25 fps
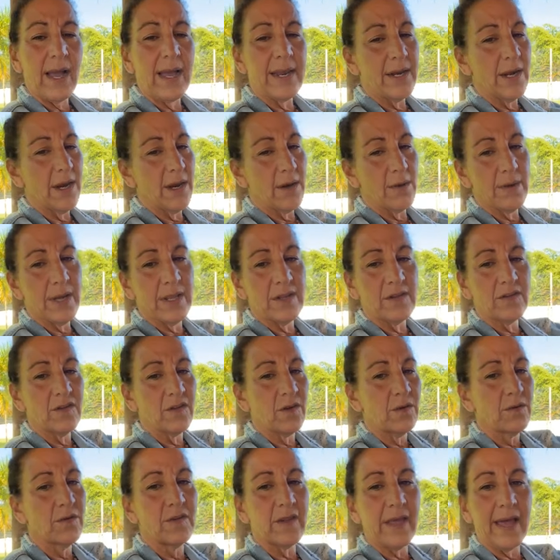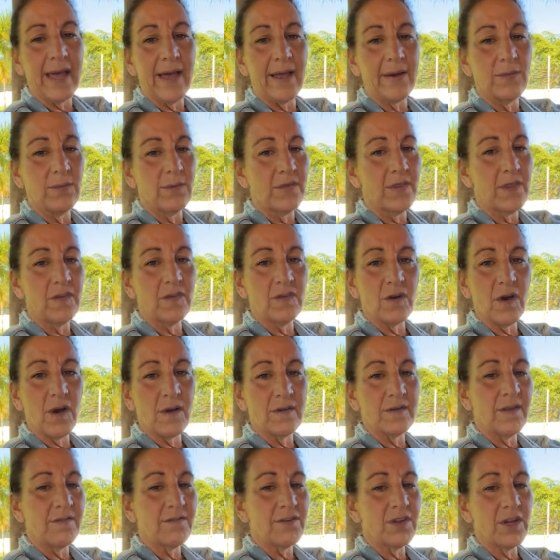I know. It's so sad what these
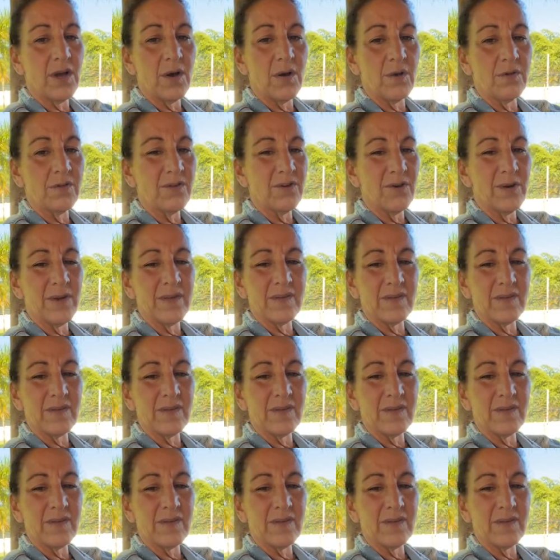dogs have to go through.